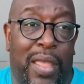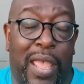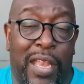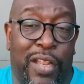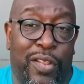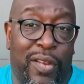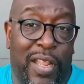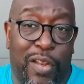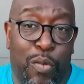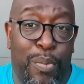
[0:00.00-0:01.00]
And it turned
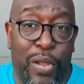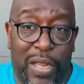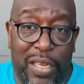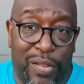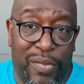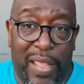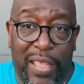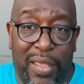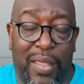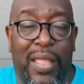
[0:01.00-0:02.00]
out they were burnt at the
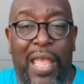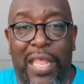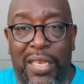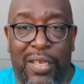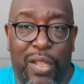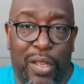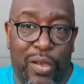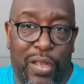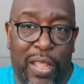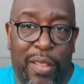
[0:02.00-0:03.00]
stake, and
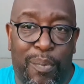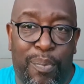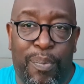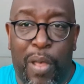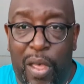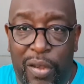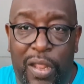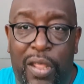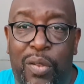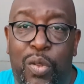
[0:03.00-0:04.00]
their
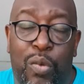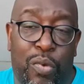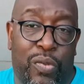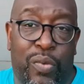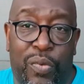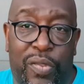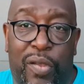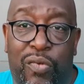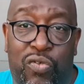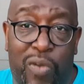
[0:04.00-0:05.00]
partner was
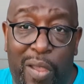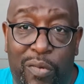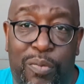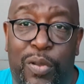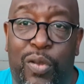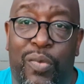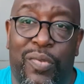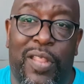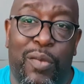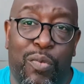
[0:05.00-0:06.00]
also drowned
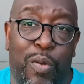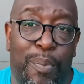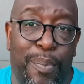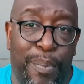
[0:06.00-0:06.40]
because they were